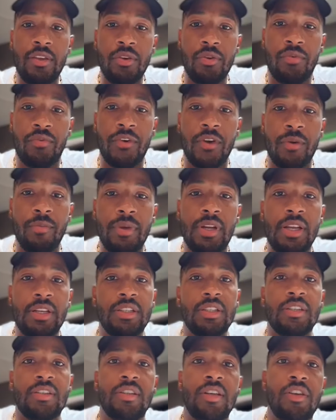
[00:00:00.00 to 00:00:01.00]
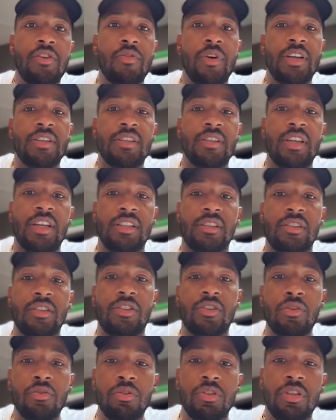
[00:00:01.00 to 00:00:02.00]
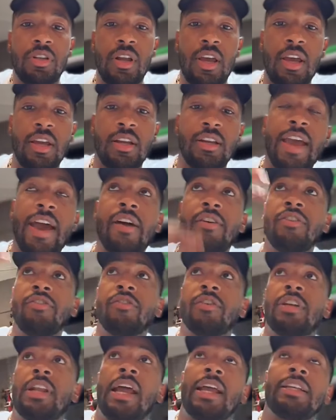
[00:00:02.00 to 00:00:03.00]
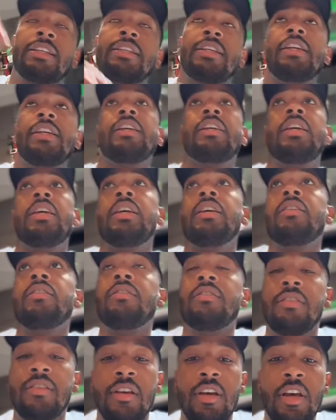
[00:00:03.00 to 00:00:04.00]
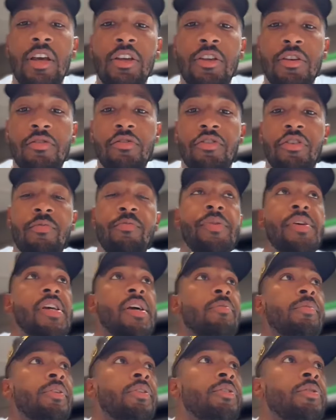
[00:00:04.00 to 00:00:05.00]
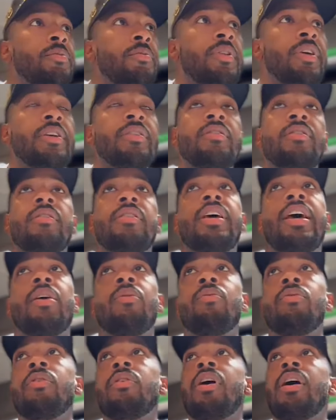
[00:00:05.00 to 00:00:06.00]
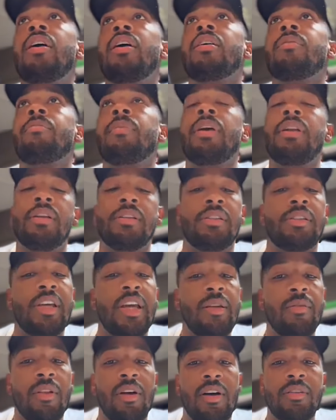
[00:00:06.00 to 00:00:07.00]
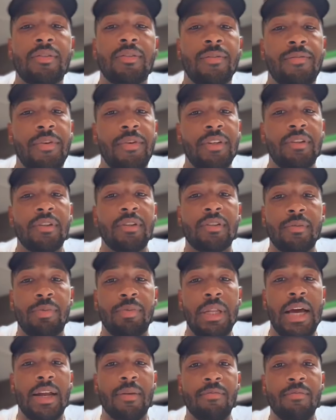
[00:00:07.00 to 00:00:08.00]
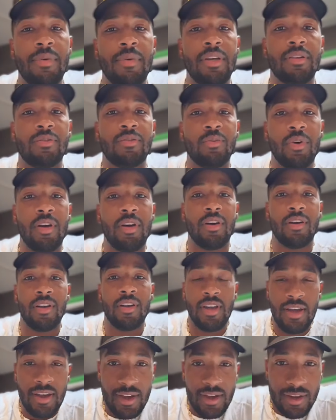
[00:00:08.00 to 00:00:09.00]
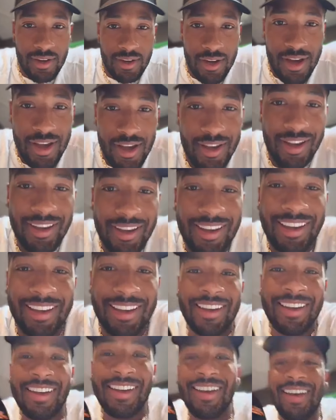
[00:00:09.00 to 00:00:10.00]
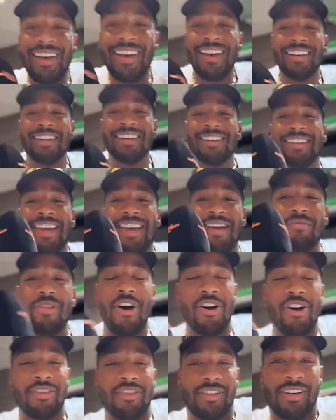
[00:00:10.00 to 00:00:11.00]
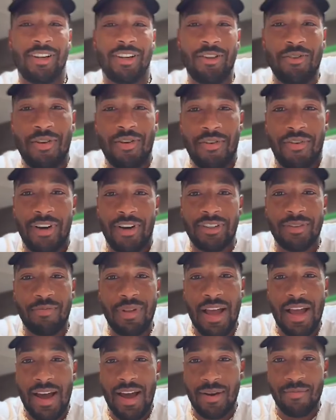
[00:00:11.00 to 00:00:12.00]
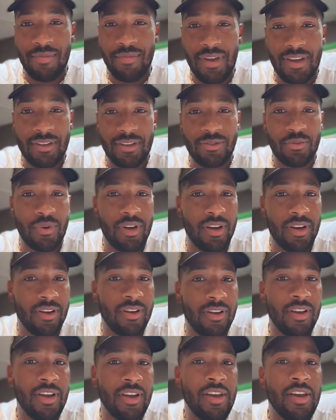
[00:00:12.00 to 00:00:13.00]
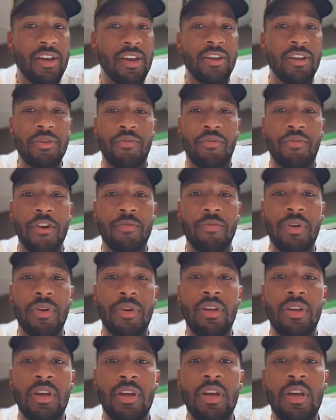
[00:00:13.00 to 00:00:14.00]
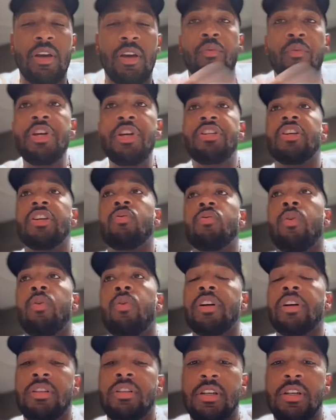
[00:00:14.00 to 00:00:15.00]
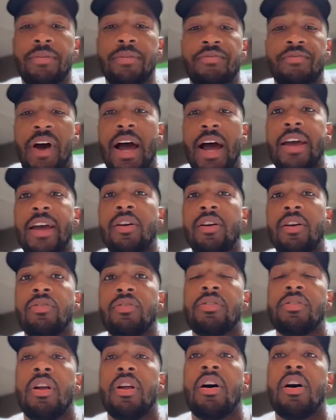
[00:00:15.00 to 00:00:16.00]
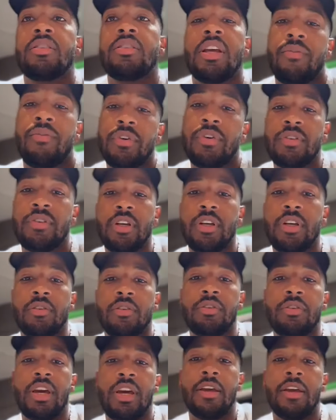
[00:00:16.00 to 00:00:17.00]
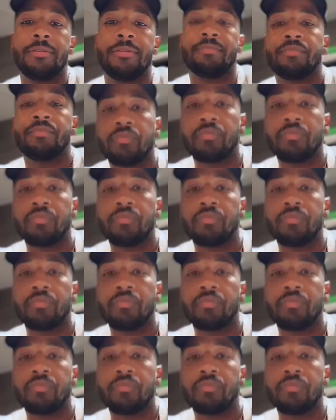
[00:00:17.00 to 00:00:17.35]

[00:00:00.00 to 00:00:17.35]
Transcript: You feel me? They just see you as an institution. Hey, now you're 19 Keys. You should be able to do this or that. Well, hey, man, the same laws of physics apply to me as well. The same laws of the universe apply to me as well. You feel me? We just work to defy those laws every single day.